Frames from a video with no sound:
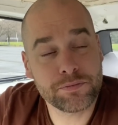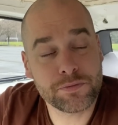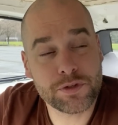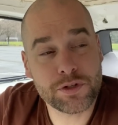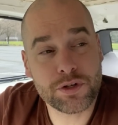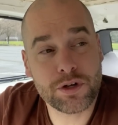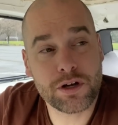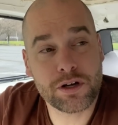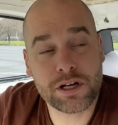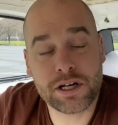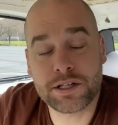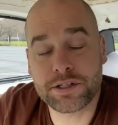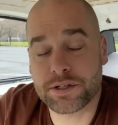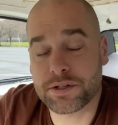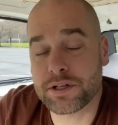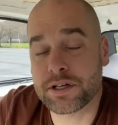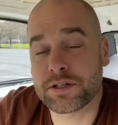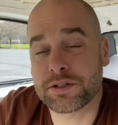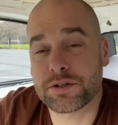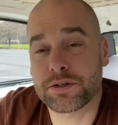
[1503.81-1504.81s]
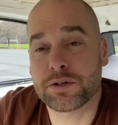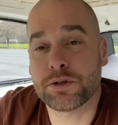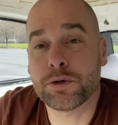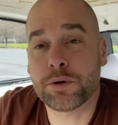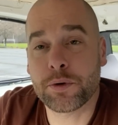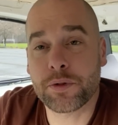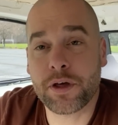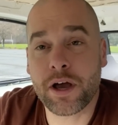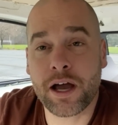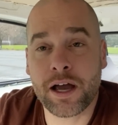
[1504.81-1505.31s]
There's all kinds of things you can do
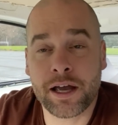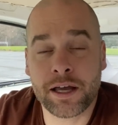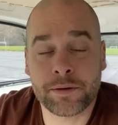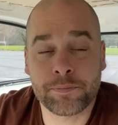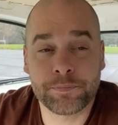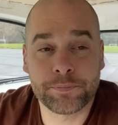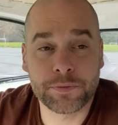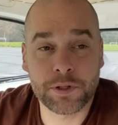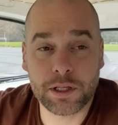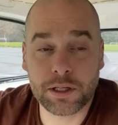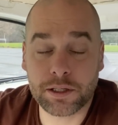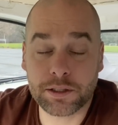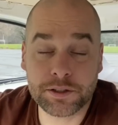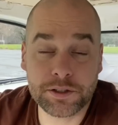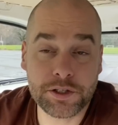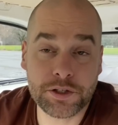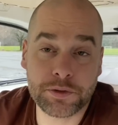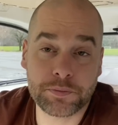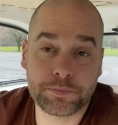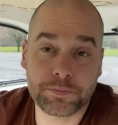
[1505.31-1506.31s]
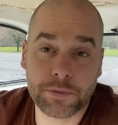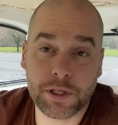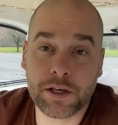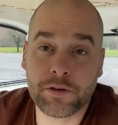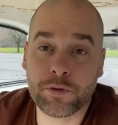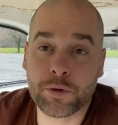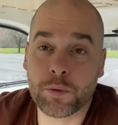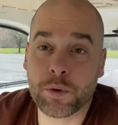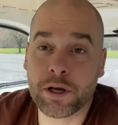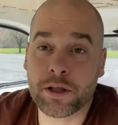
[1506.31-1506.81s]
with the hide. And just give
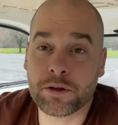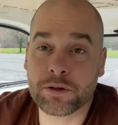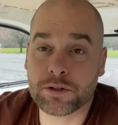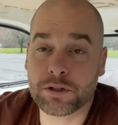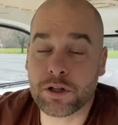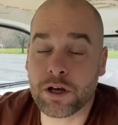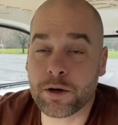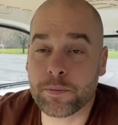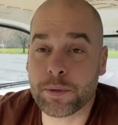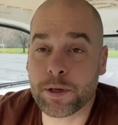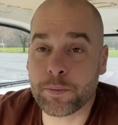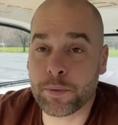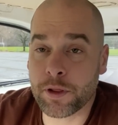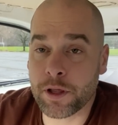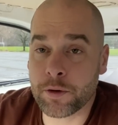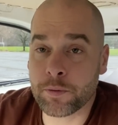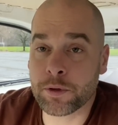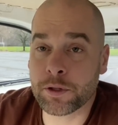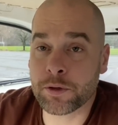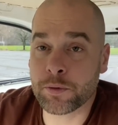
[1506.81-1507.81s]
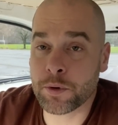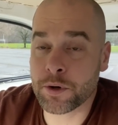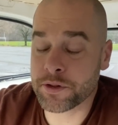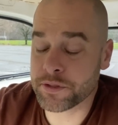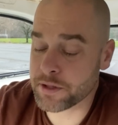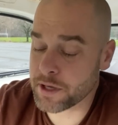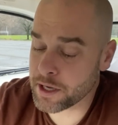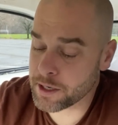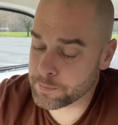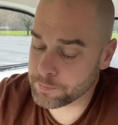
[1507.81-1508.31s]
it away. There's a lot of people that really want
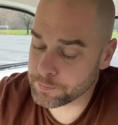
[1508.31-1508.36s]
that.